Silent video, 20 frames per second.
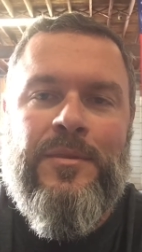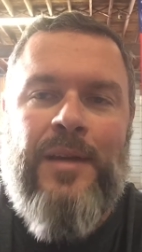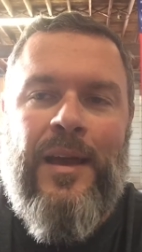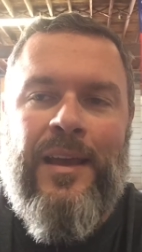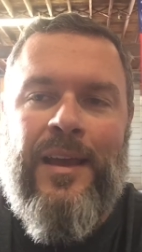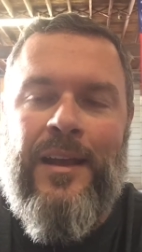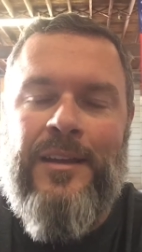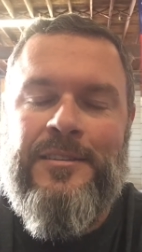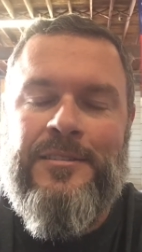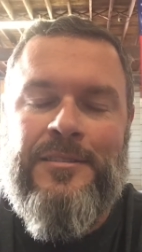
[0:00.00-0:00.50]

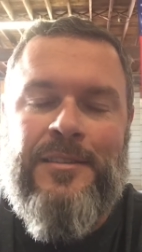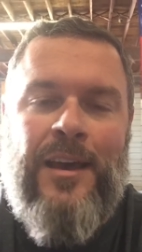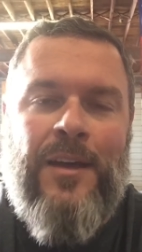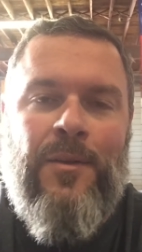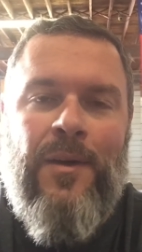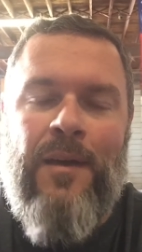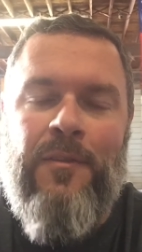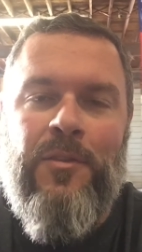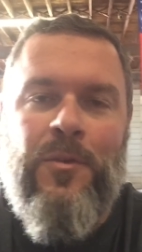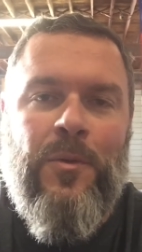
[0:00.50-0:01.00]
I, I, just I
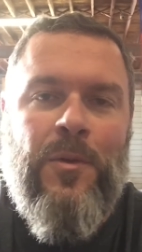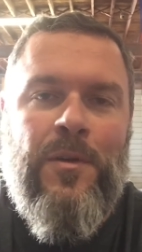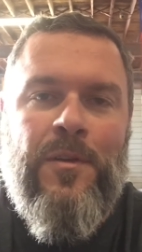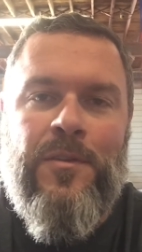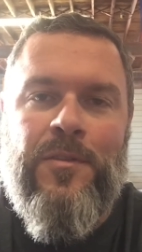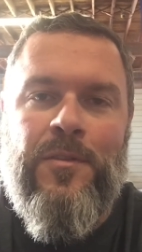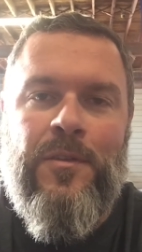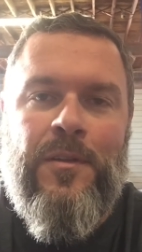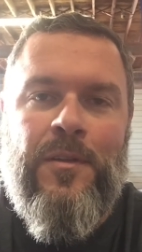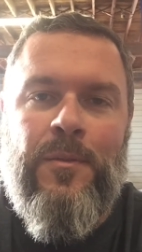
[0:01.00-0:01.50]
don't have the
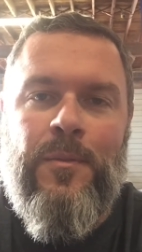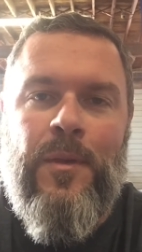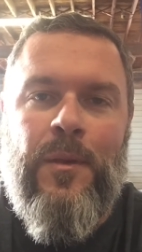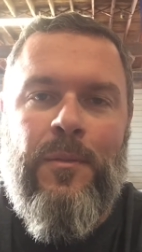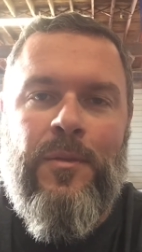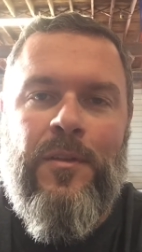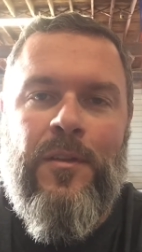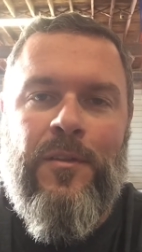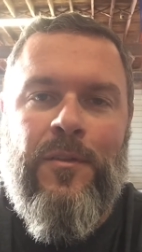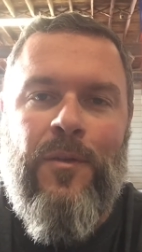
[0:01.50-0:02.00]
words to de-
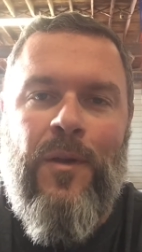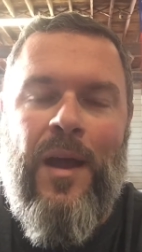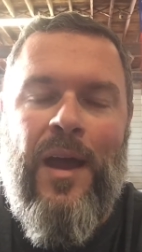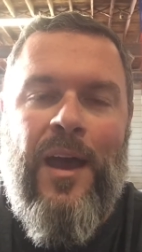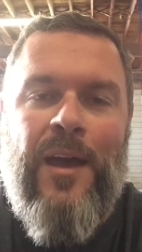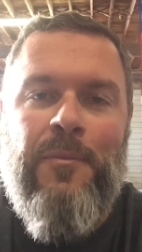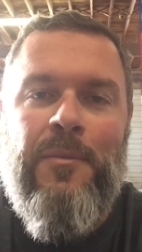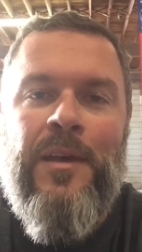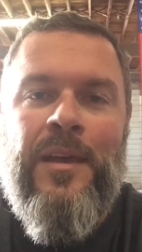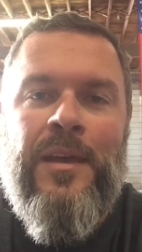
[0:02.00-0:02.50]
uh,
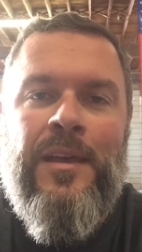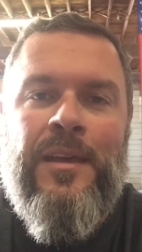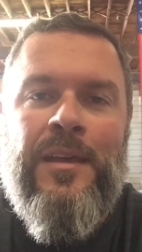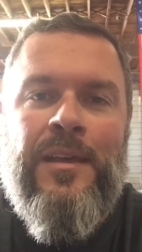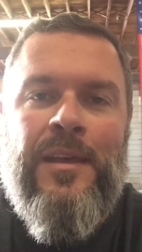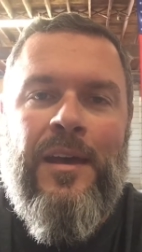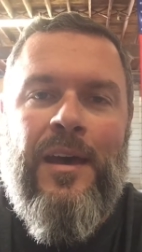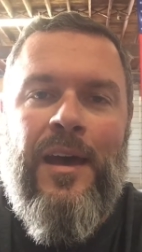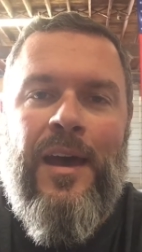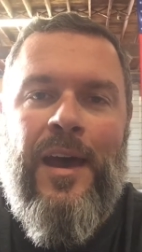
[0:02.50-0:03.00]
describe
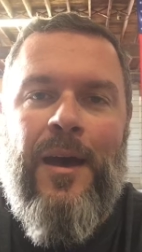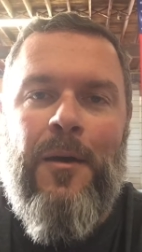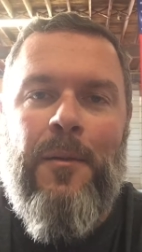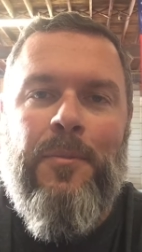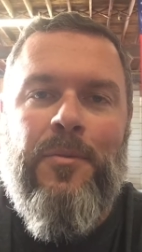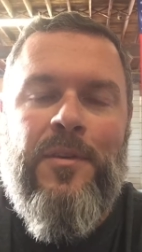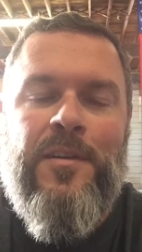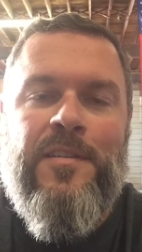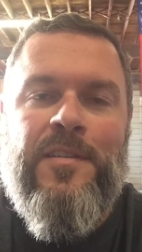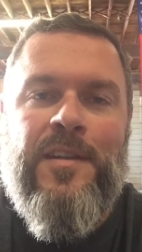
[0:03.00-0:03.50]
uh, how
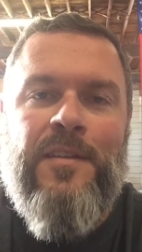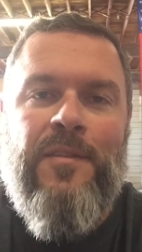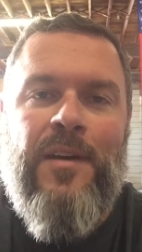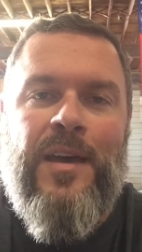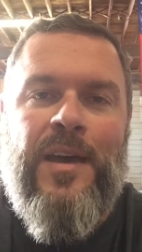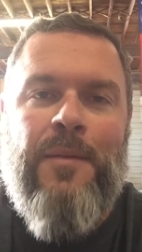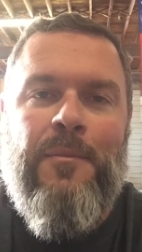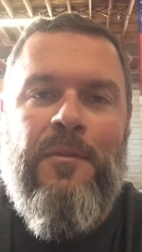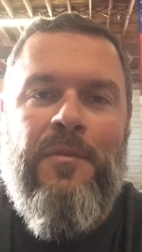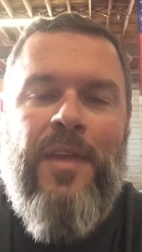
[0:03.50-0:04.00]
appreciative
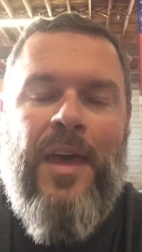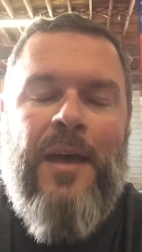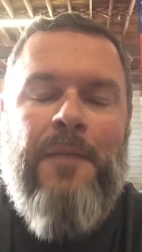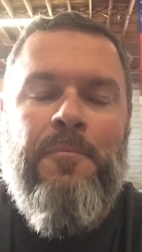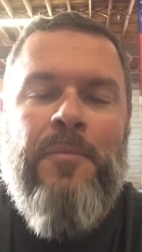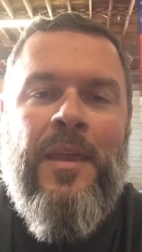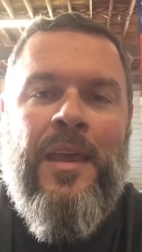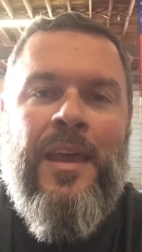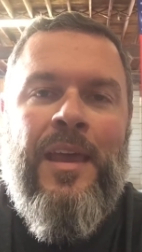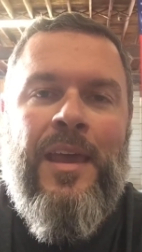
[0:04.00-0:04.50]
I am of
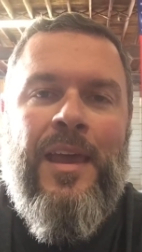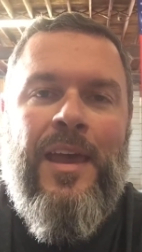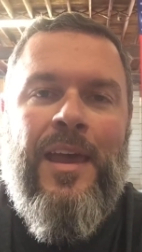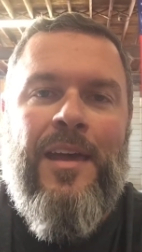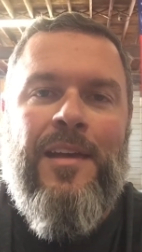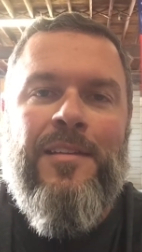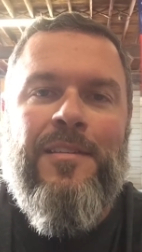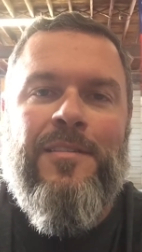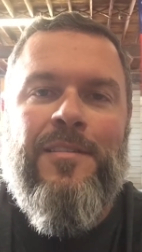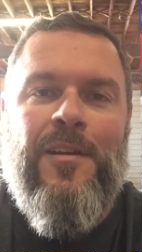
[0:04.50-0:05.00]
that.
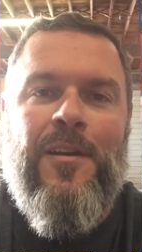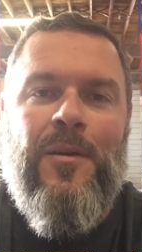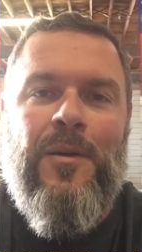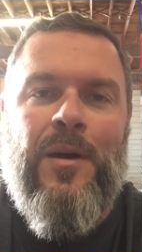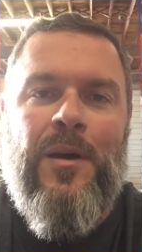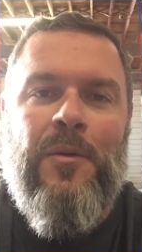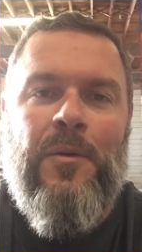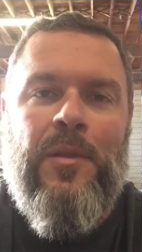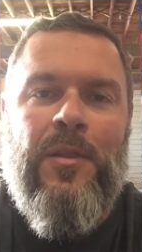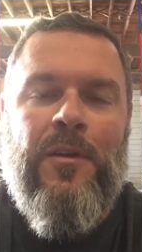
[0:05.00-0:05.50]
And so
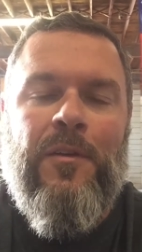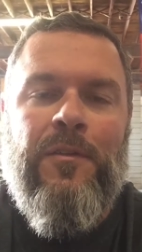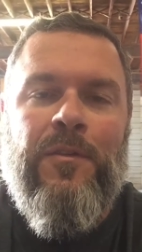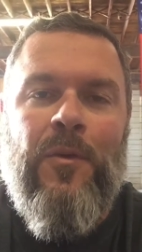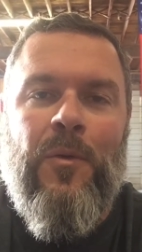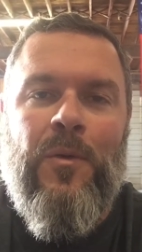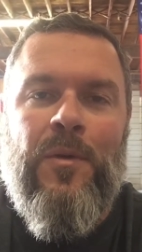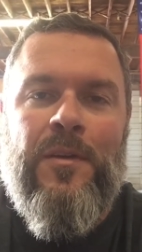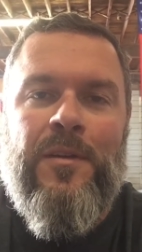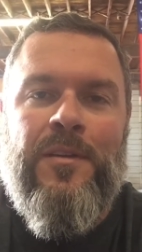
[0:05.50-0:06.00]
uh, we look
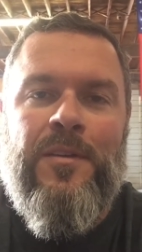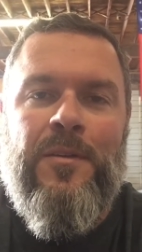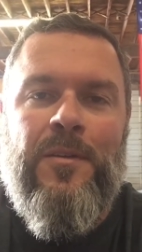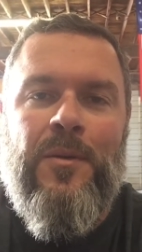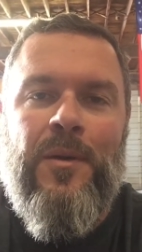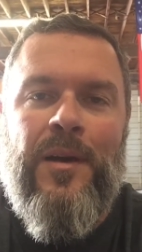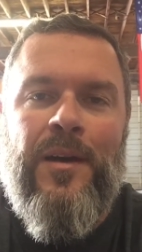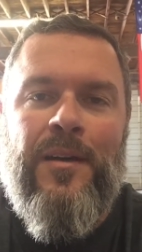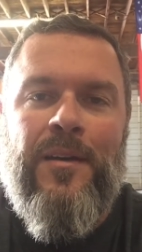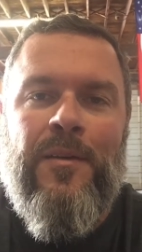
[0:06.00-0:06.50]
forward
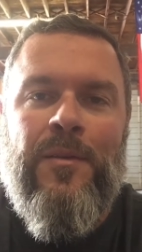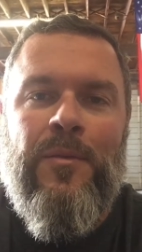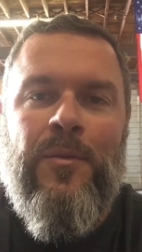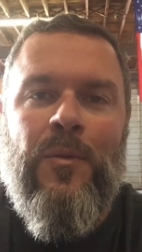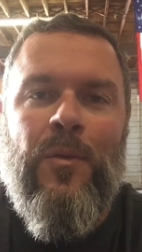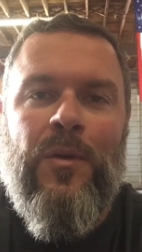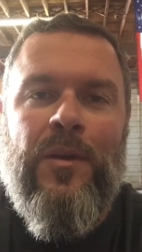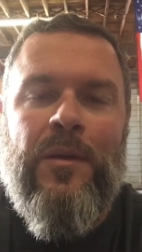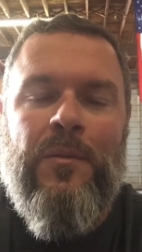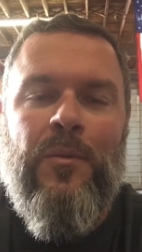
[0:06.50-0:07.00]
to uh,
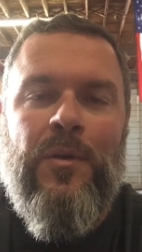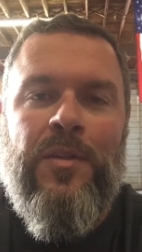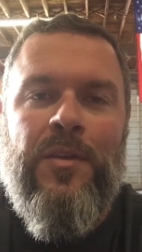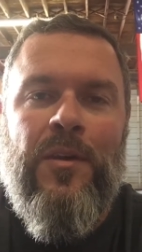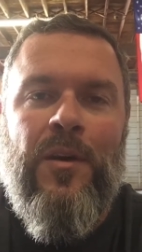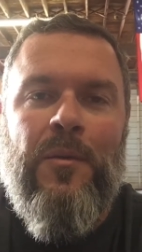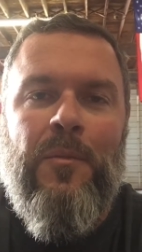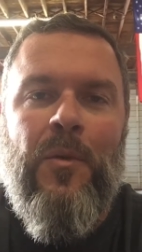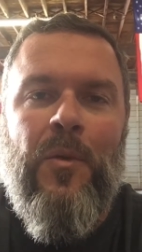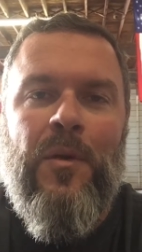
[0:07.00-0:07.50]
working with
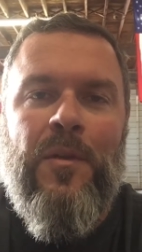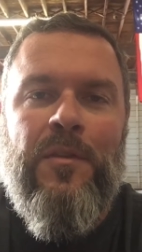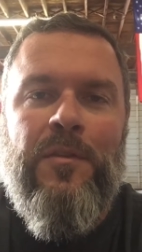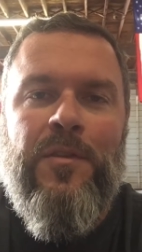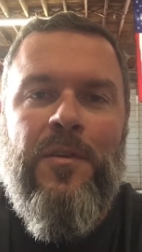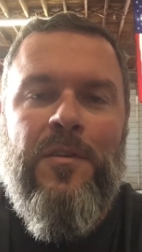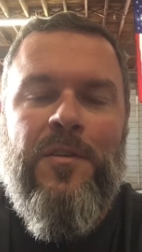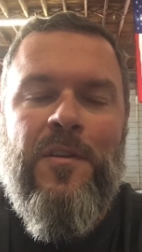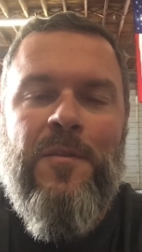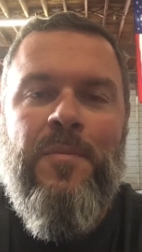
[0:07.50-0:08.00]
y'all more in the
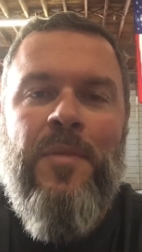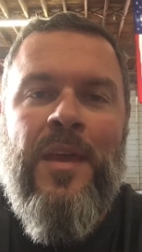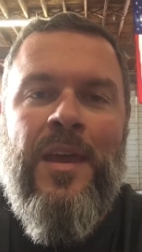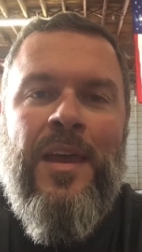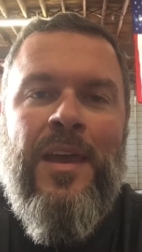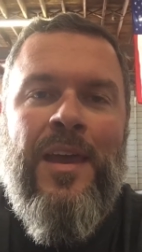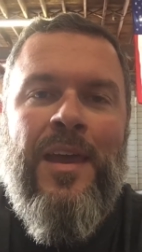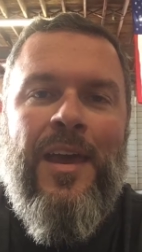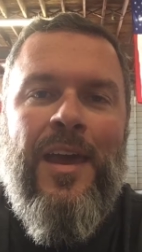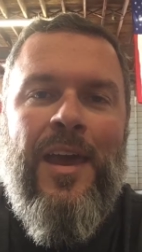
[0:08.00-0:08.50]
future.
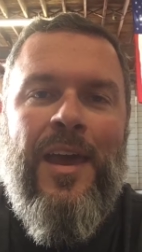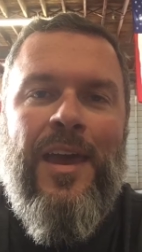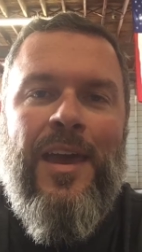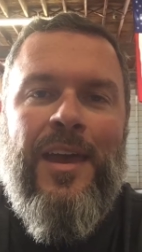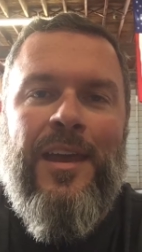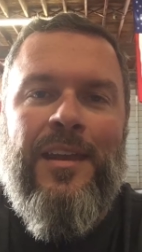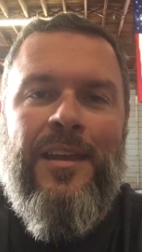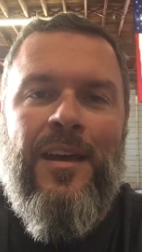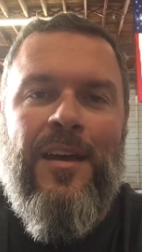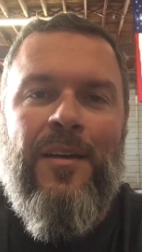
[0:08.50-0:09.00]

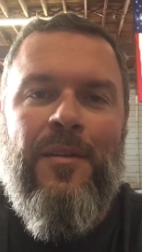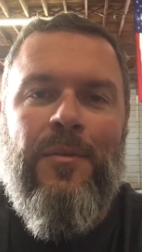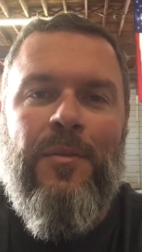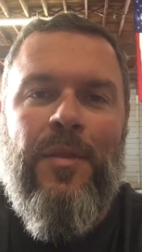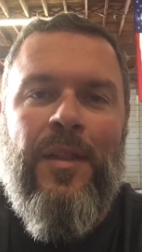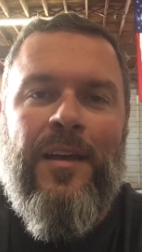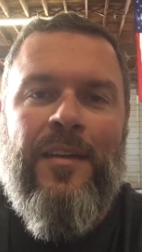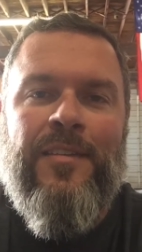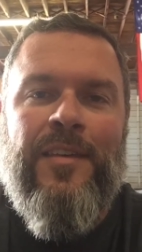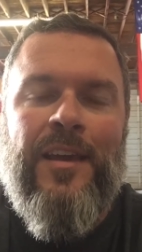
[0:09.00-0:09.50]
And uh,
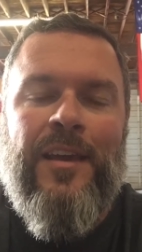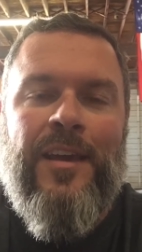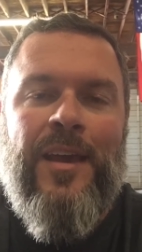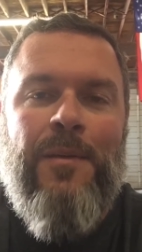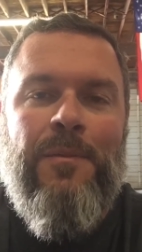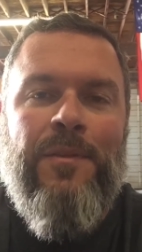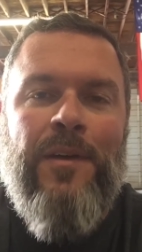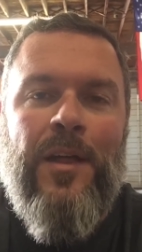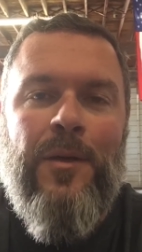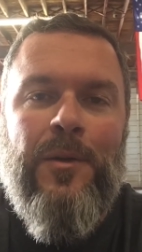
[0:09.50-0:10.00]
like I said,
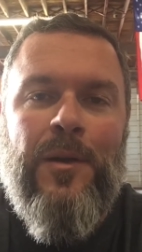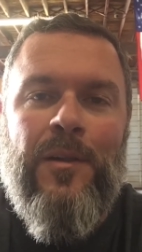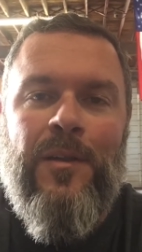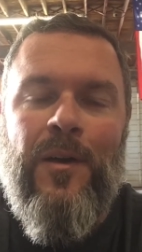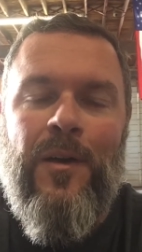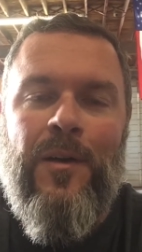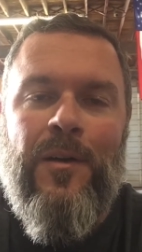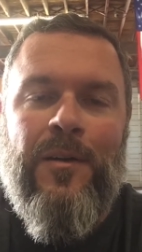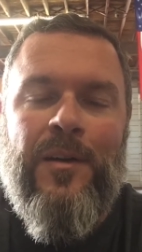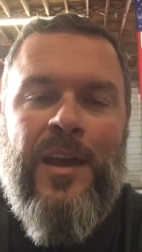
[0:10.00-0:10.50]
keep following
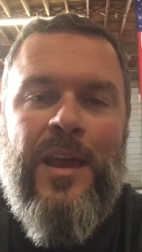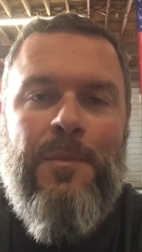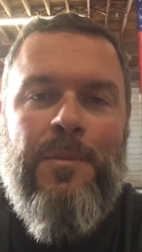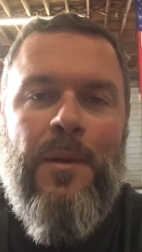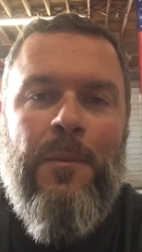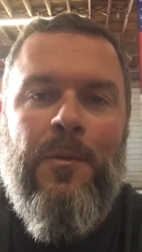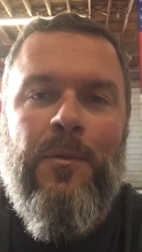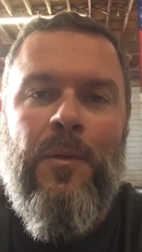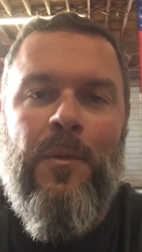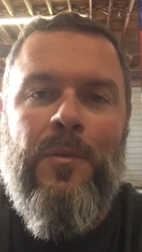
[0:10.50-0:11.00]
along, keep
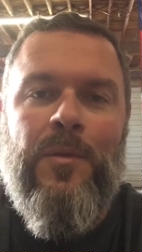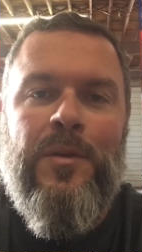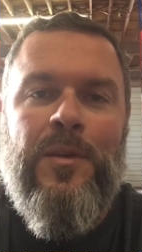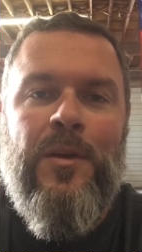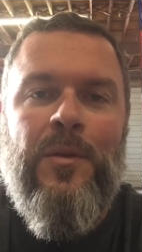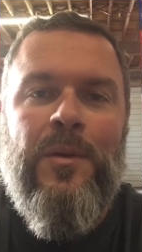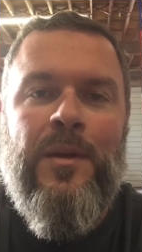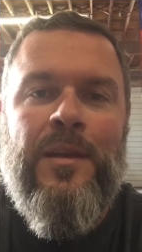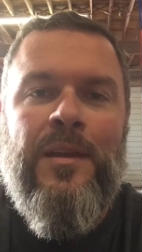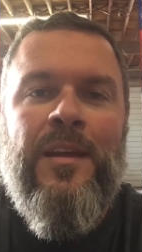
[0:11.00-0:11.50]
up with what we're
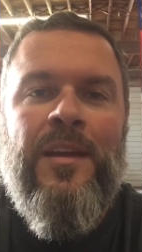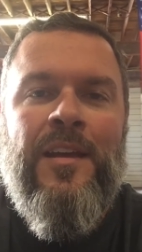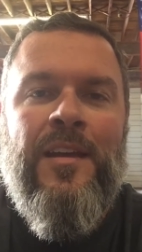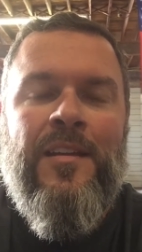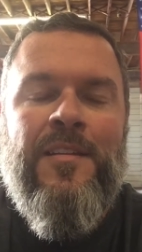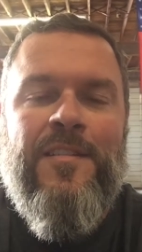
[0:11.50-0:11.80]
doing.